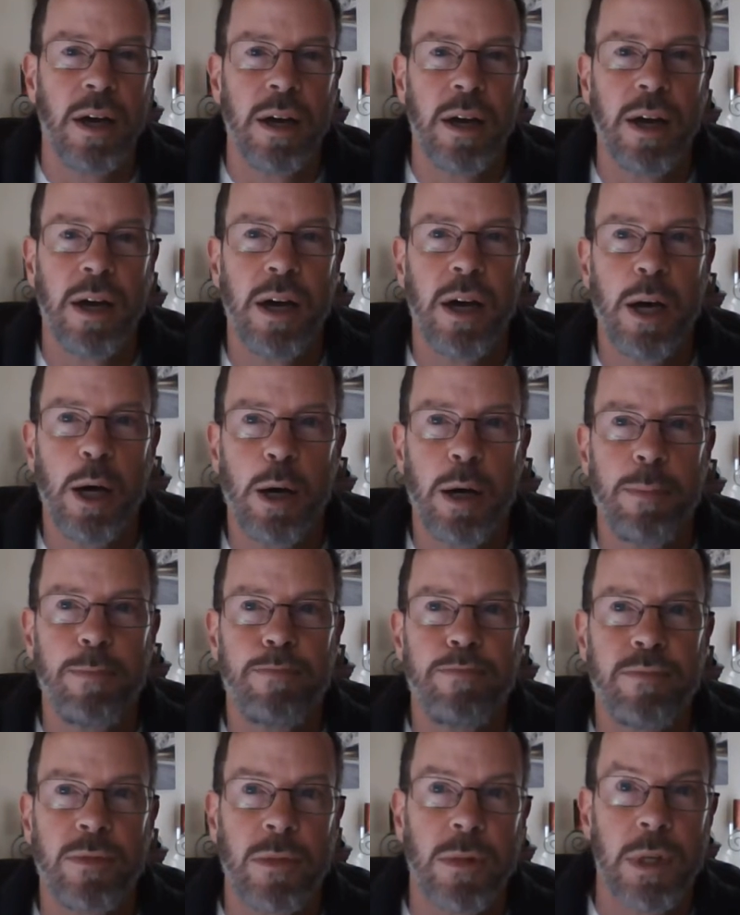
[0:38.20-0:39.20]
Um,
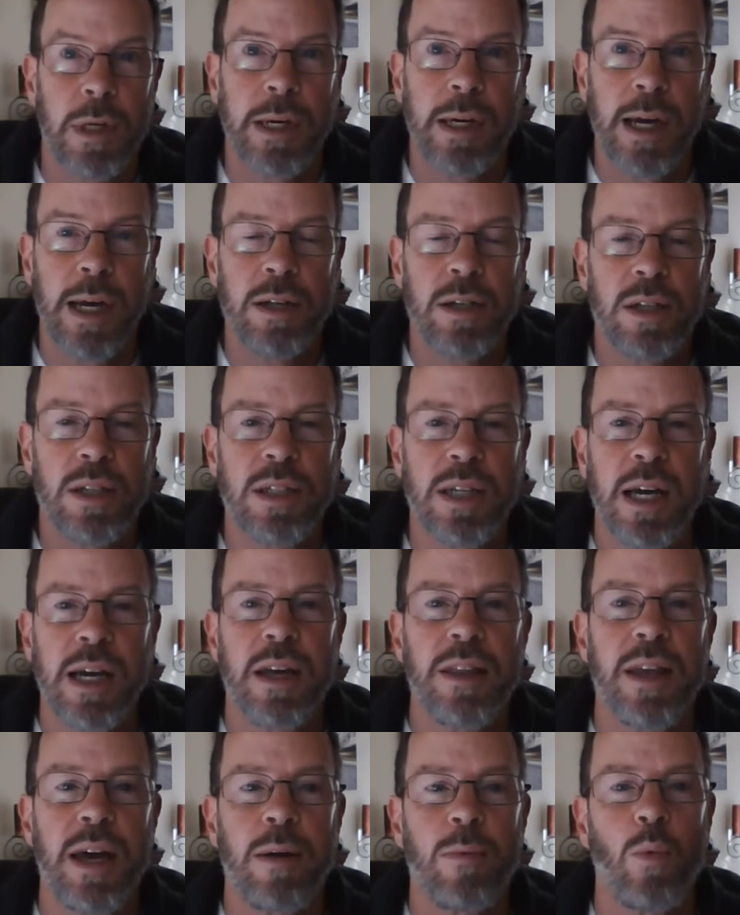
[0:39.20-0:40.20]
hate to say
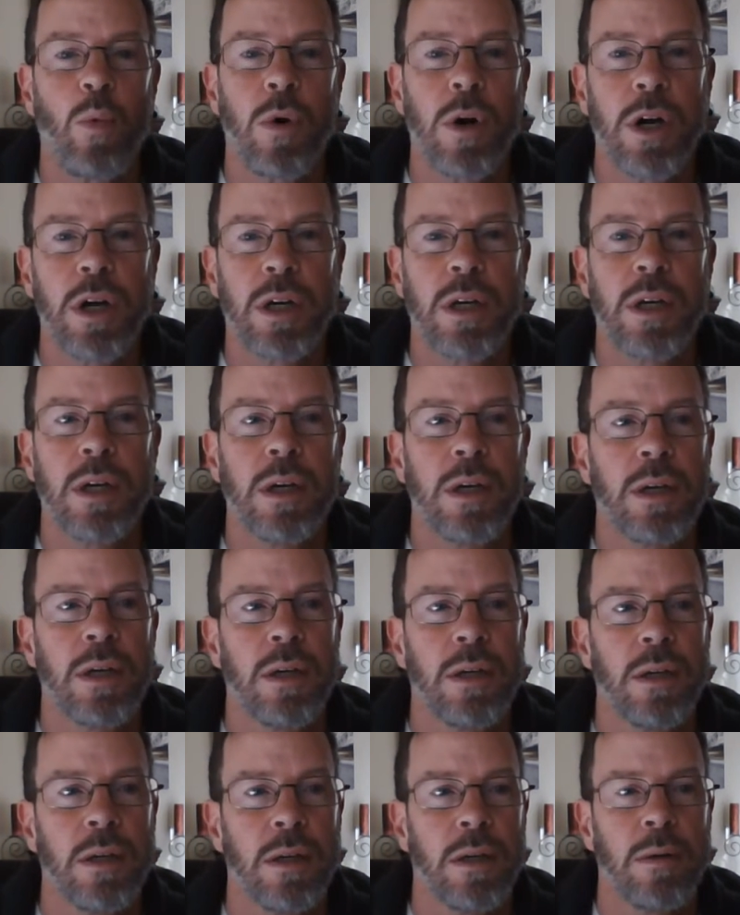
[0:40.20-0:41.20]
that work
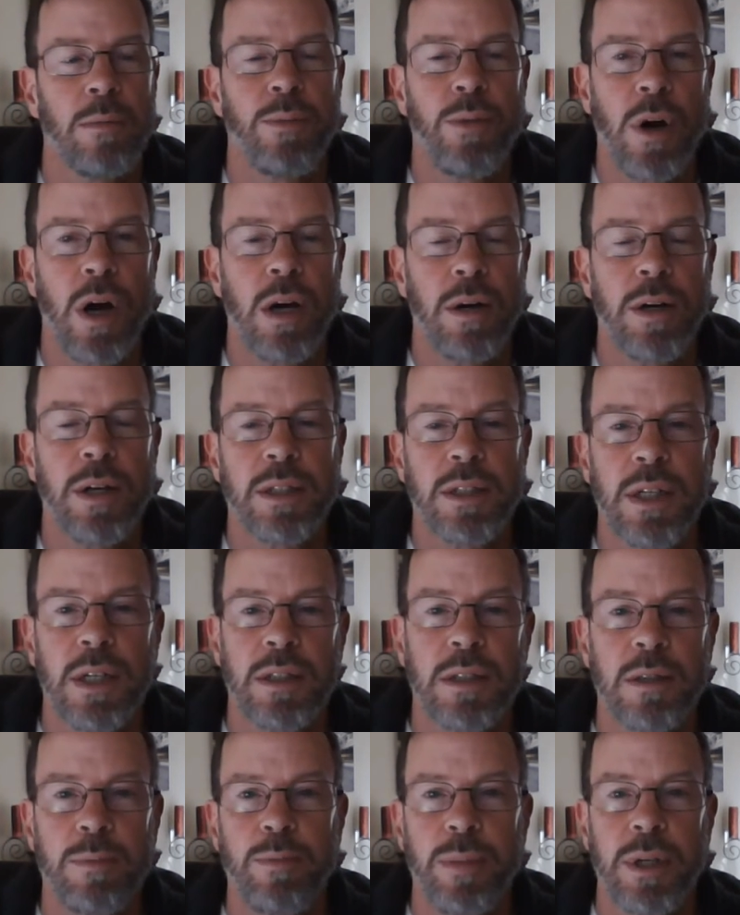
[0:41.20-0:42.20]
in progress
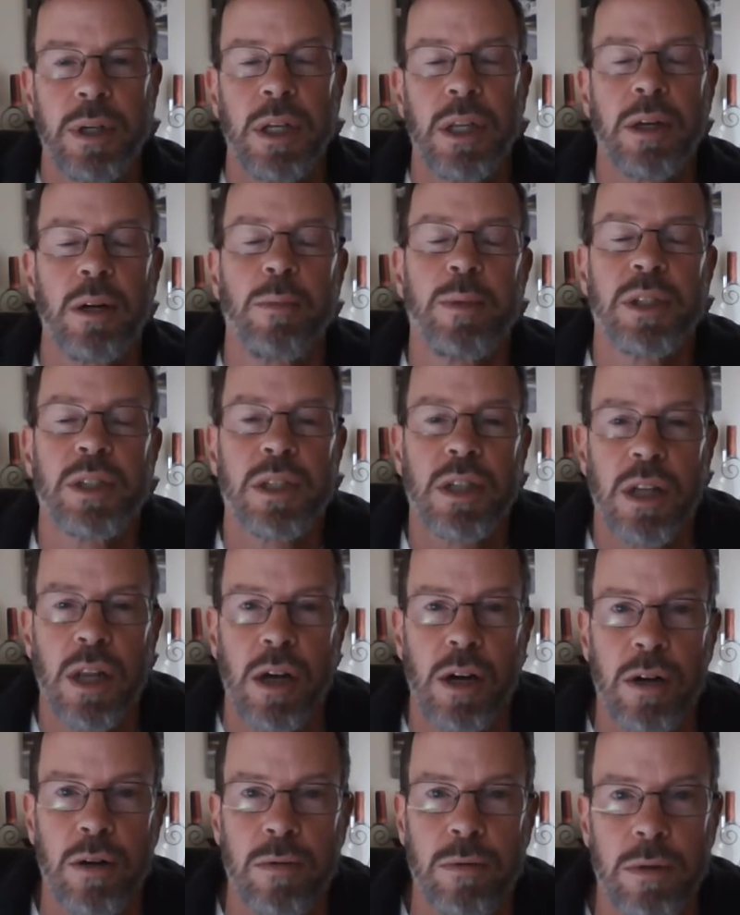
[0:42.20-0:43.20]
has been a little bit
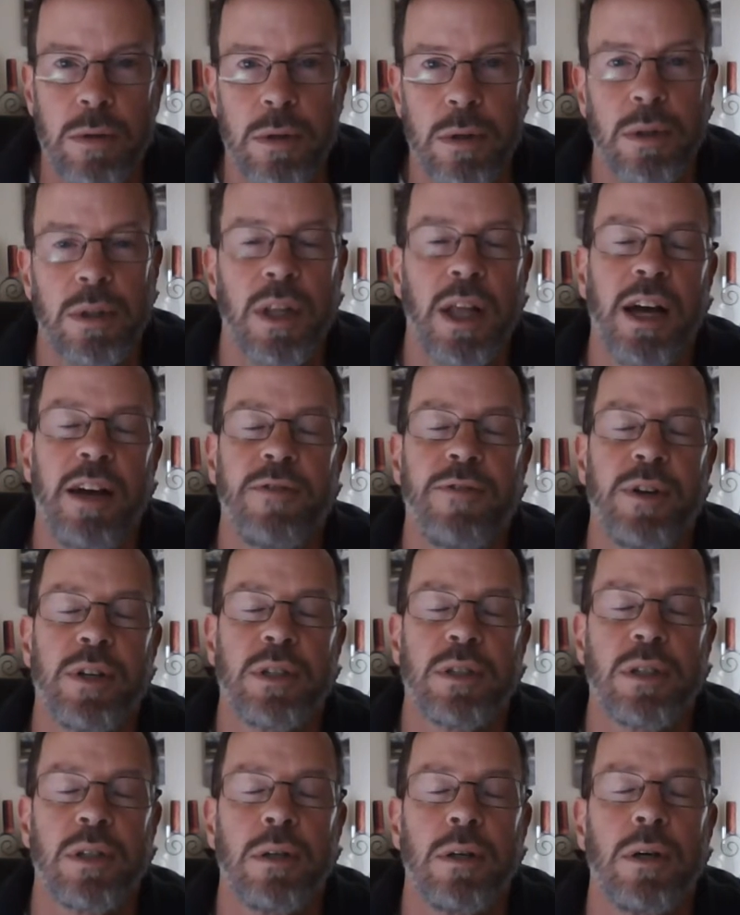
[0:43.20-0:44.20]
slow. Life
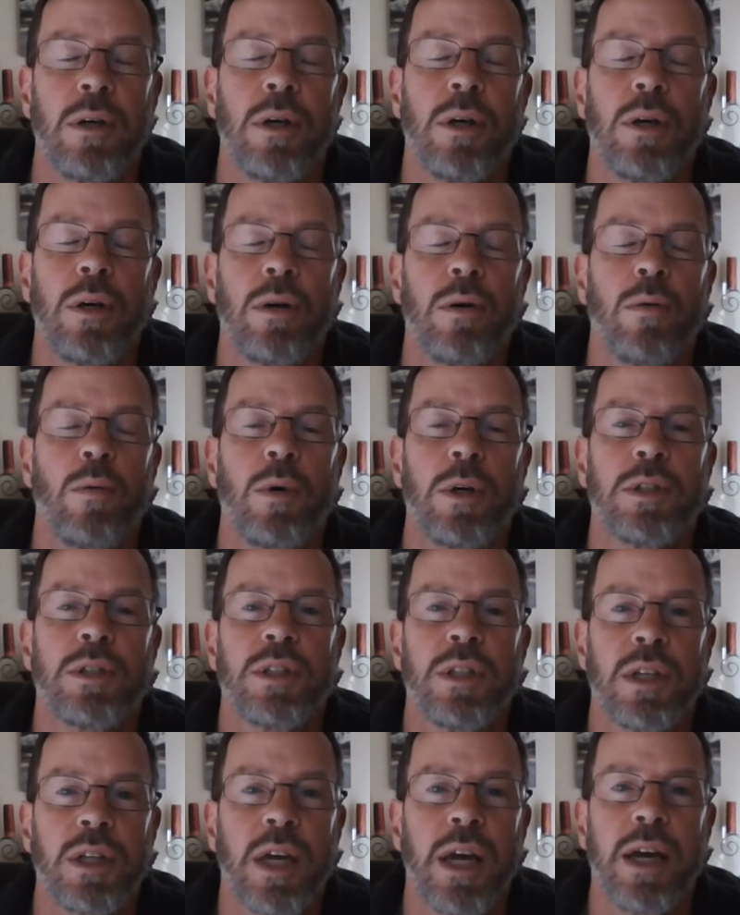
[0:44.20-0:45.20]
has once
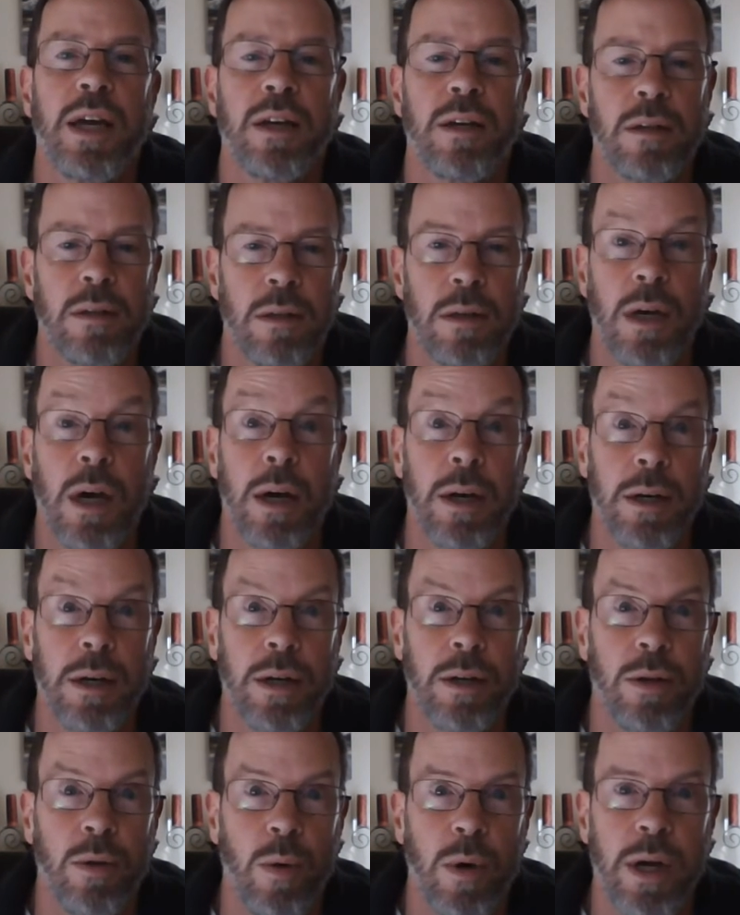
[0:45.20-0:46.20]
again gotten
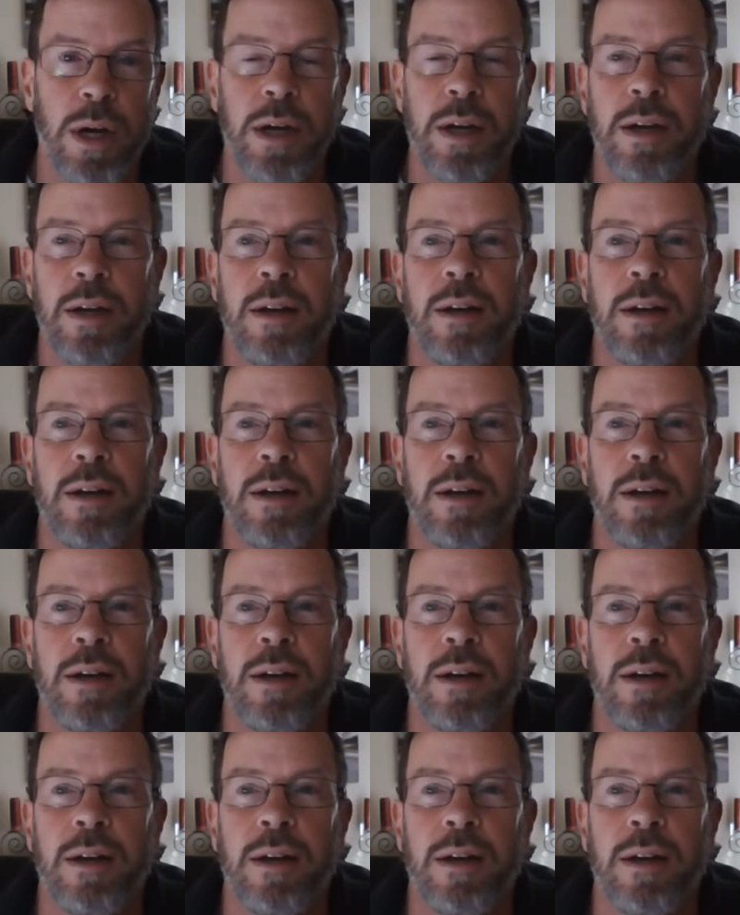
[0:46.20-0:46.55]
in the way.